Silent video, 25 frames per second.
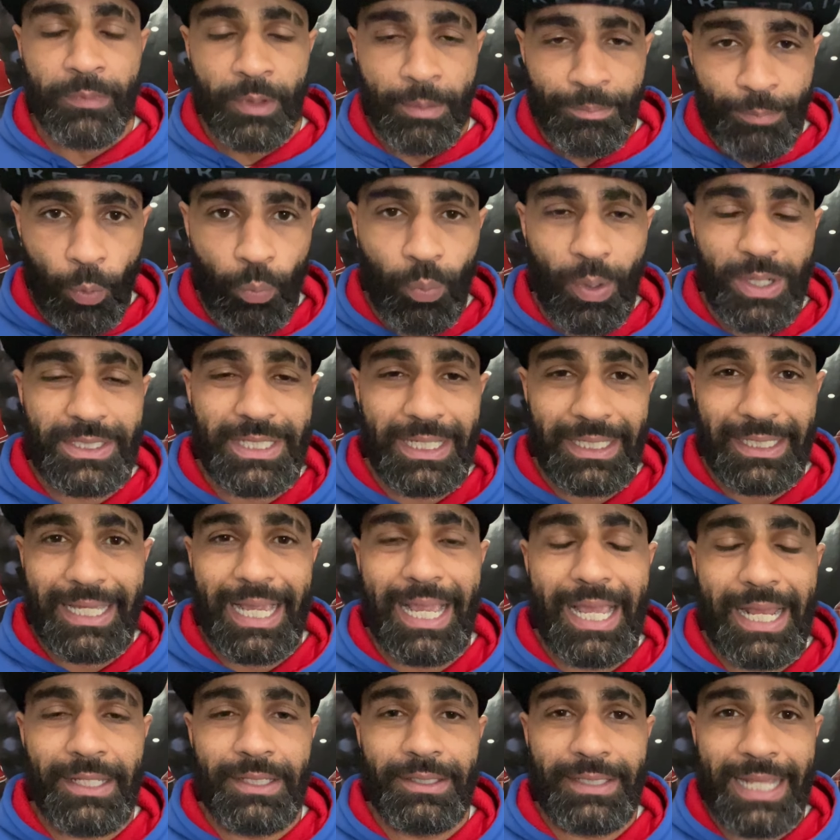But once
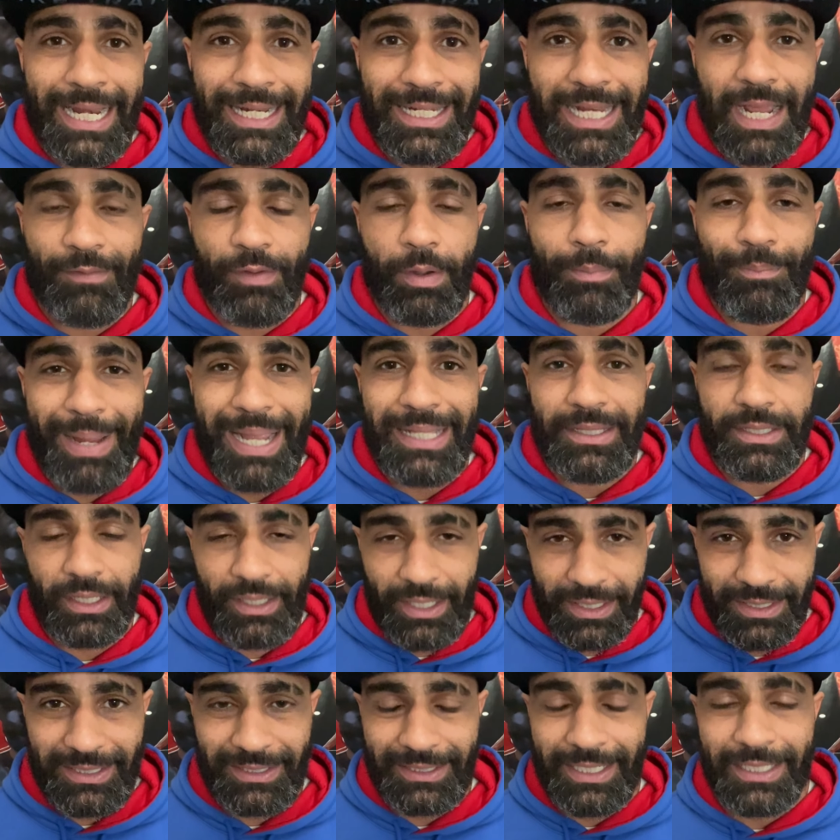again, they never made the
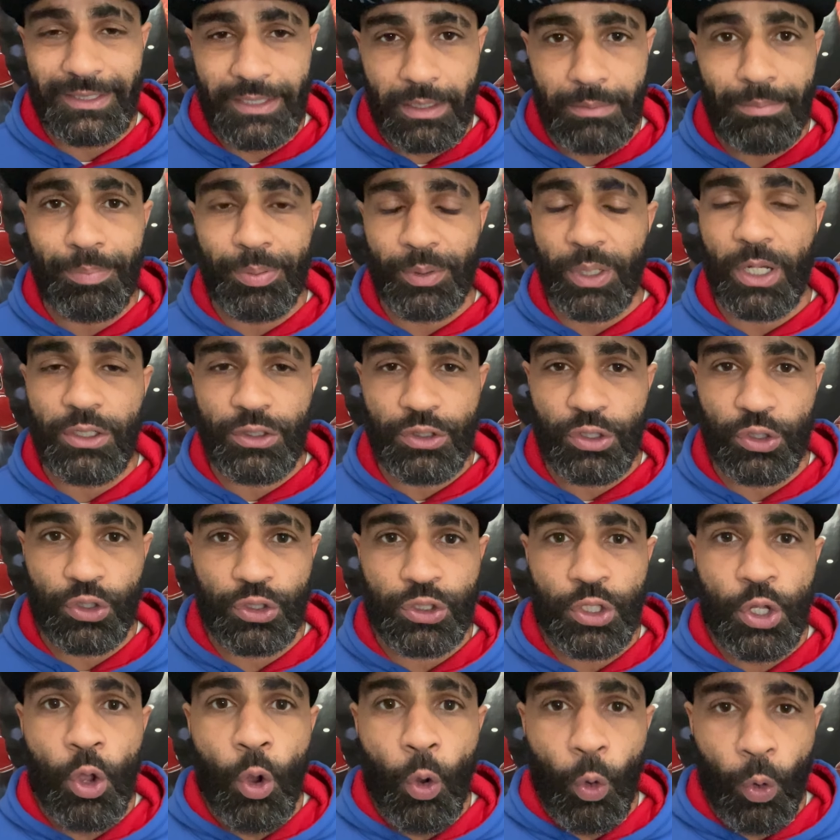consistent
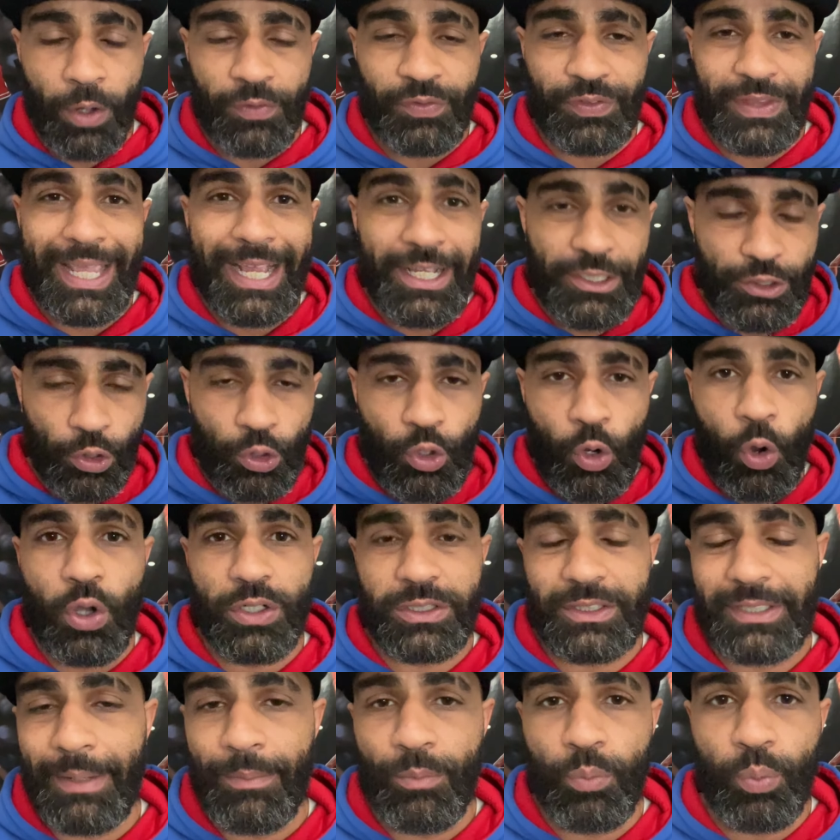blunders or things to
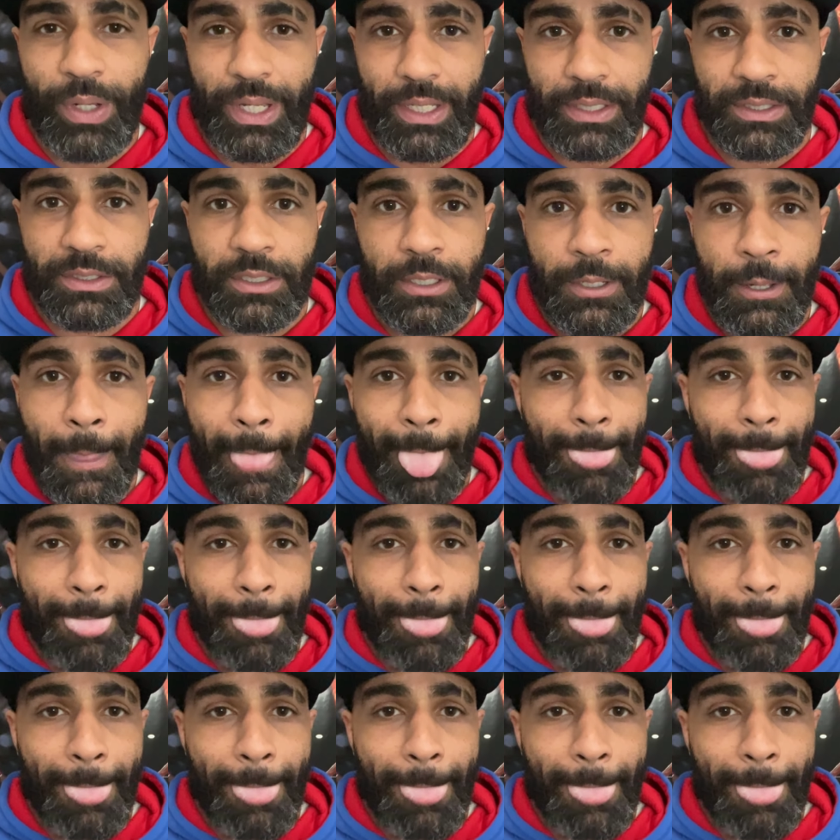cost them wins.